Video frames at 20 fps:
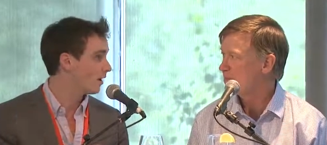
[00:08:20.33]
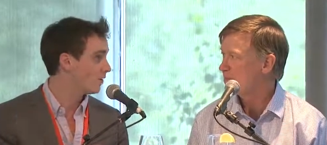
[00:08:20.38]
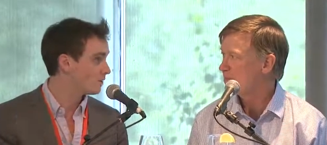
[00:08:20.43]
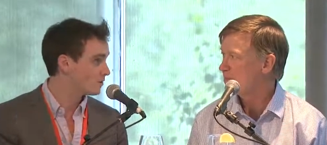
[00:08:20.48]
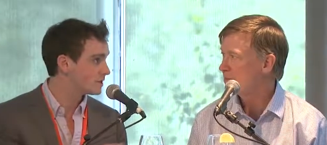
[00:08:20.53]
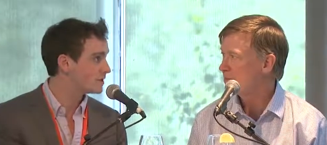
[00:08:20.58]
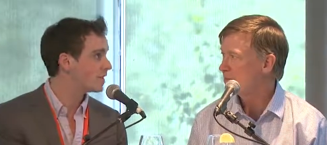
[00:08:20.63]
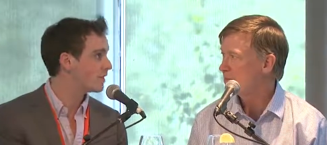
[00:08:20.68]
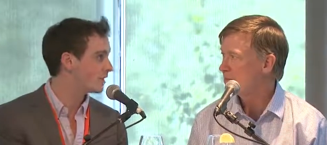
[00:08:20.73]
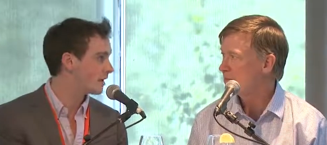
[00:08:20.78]
Speaker 1: There's
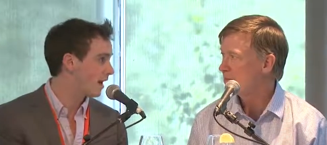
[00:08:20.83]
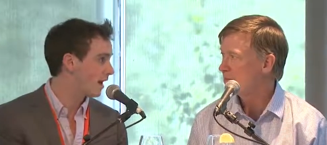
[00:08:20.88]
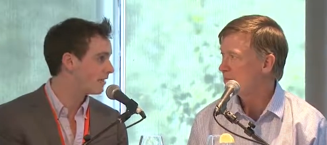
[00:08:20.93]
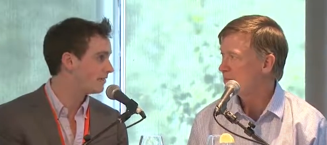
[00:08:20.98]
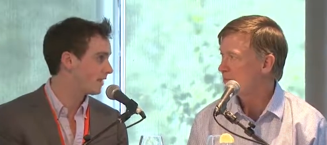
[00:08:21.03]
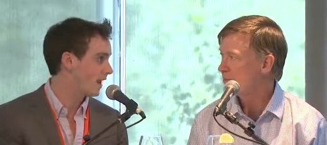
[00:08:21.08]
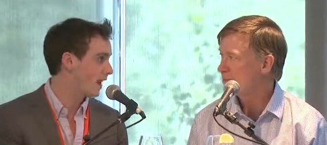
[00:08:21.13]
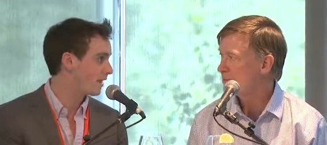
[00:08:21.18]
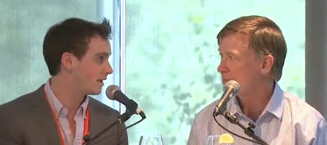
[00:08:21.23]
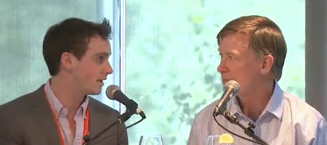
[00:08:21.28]
Silicon
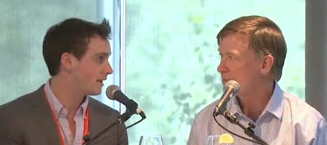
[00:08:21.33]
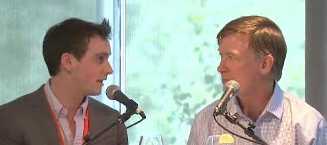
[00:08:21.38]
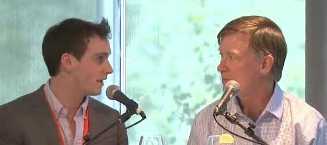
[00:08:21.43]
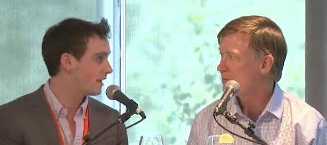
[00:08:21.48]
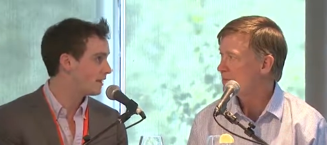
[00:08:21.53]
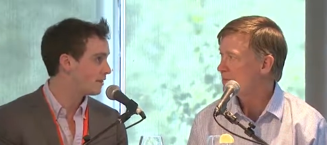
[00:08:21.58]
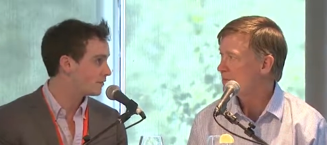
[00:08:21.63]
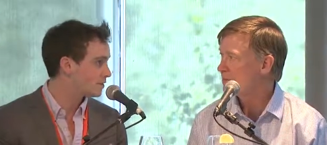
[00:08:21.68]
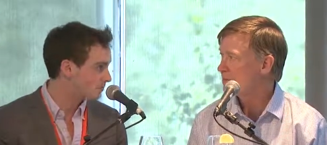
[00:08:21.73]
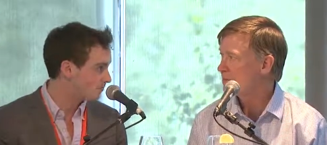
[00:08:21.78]
Valley,
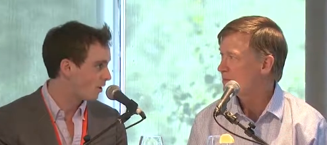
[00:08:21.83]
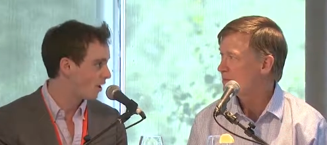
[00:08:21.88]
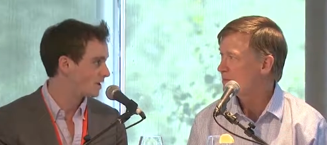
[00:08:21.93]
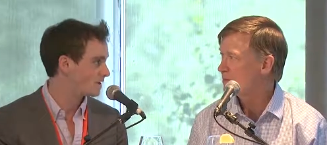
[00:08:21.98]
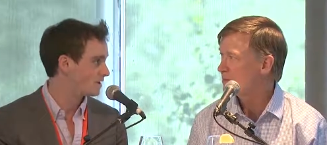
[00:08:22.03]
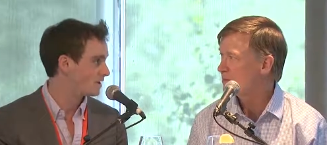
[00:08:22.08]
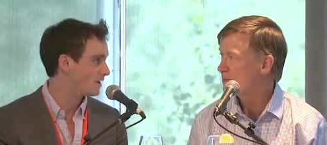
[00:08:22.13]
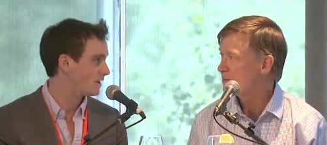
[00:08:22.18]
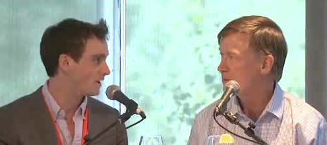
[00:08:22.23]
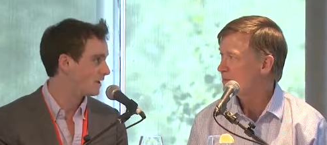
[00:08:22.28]
there's
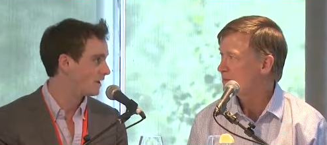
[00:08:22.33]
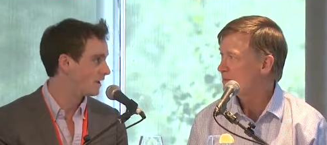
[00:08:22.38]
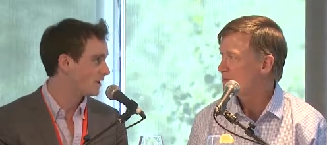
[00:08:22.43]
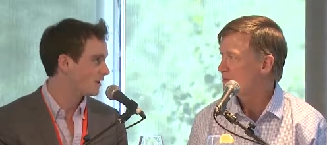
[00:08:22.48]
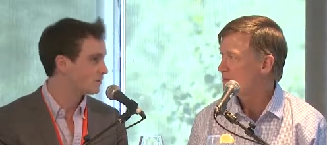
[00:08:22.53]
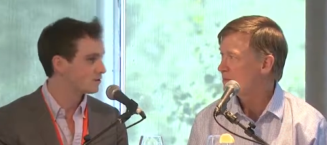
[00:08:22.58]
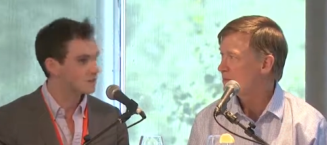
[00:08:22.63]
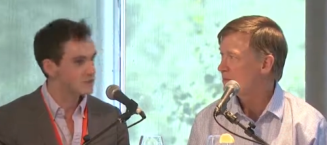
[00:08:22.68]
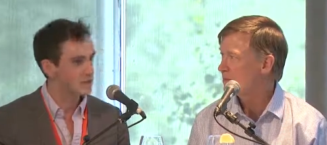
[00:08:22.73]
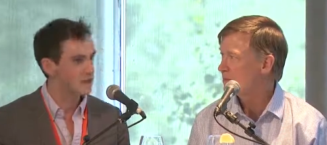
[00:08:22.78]
Boston,
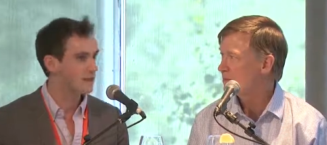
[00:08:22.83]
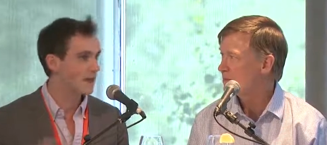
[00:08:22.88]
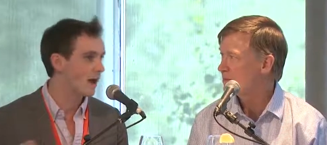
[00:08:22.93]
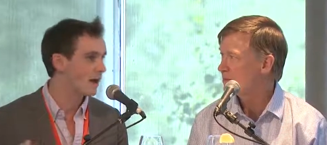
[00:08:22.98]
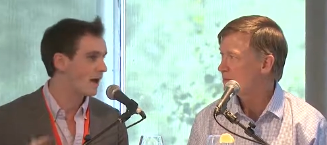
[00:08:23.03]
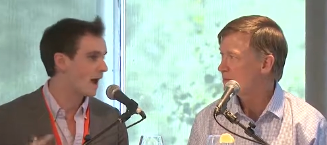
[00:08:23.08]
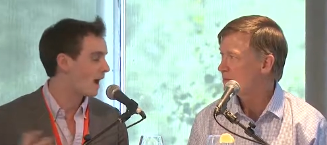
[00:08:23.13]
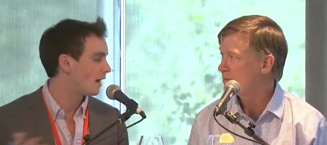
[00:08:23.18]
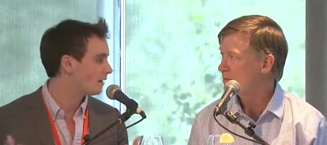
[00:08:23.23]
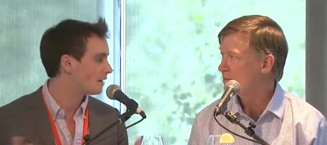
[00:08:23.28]
there's Silicon
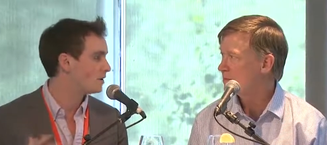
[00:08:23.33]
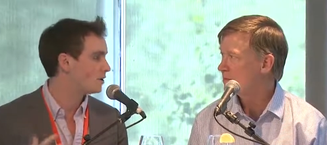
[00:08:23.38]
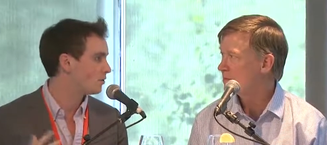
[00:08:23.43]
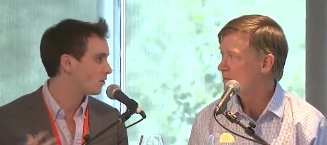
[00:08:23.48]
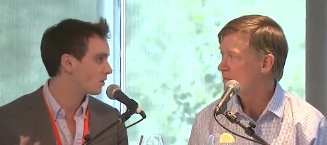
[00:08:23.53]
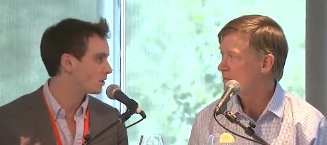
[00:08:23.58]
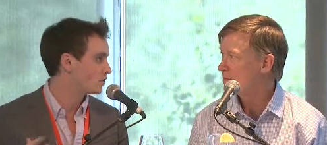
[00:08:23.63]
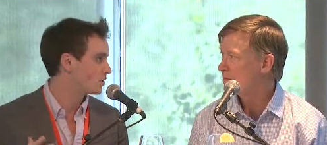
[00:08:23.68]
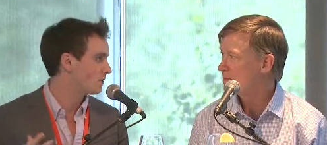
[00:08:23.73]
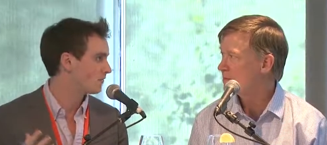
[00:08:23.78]
Alley, New
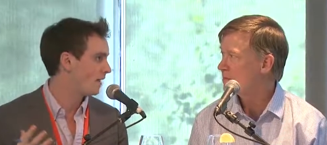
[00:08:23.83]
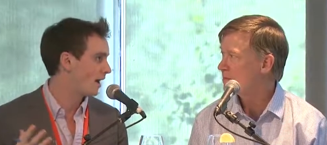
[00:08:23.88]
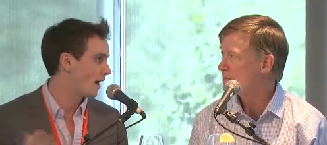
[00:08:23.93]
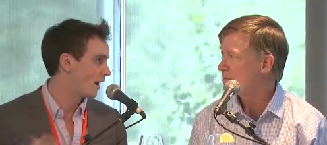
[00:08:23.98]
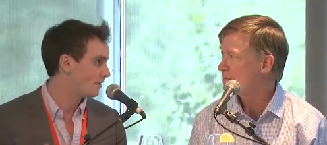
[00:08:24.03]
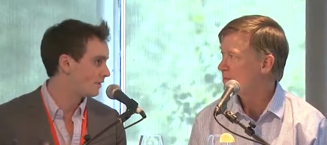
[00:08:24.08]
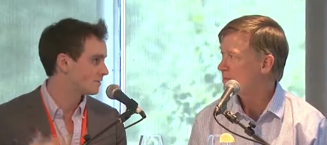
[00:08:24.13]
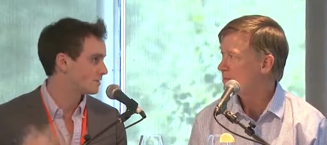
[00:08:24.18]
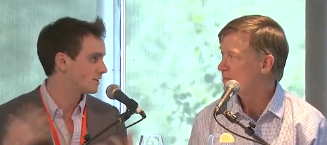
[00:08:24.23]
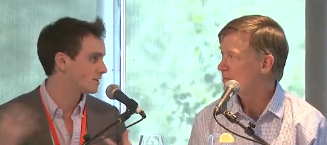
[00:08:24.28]
York's sort of hot,
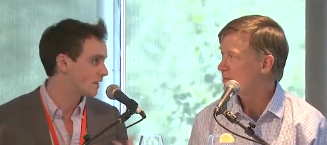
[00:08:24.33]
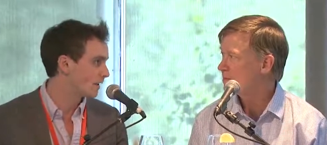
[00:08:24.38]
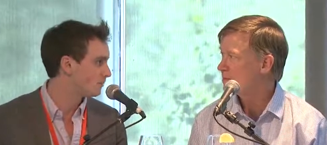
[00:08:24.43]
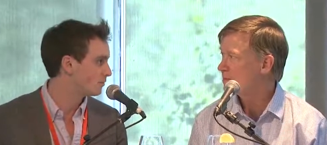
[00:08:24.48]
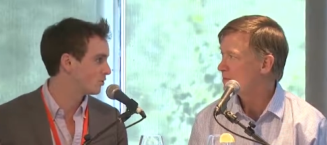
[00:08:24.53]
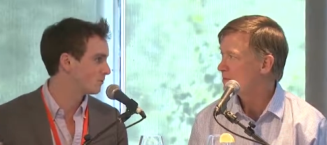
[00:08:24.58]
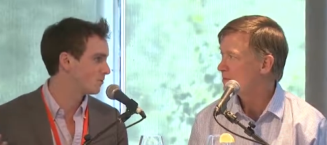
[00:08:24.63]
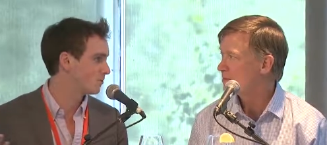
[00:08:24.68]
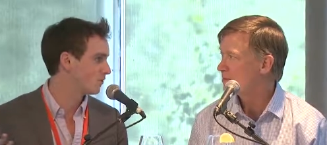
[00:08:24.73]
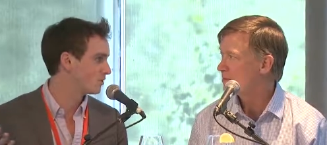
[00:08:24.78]
there's the
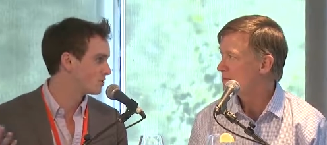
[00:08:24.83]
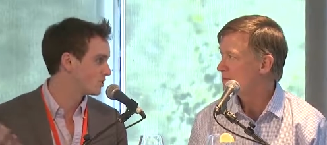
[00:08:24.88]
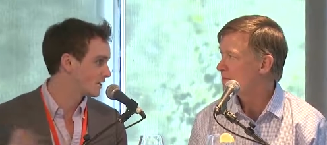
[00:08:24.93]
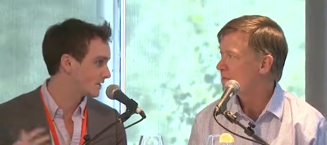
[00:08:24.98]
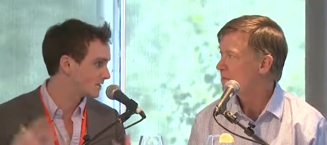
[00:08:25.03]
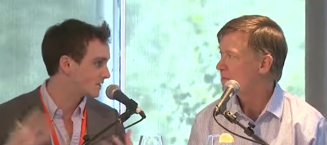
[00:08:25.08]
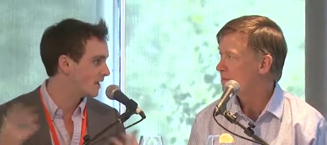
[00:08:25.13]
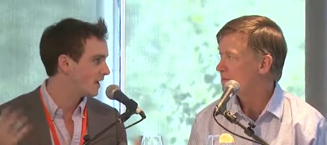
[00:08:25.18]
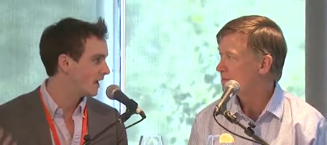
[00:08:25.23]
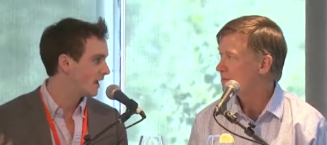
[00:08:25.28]
Tumblr
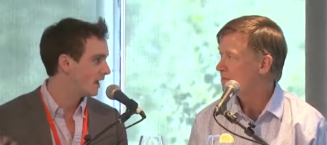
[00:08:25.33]
purchase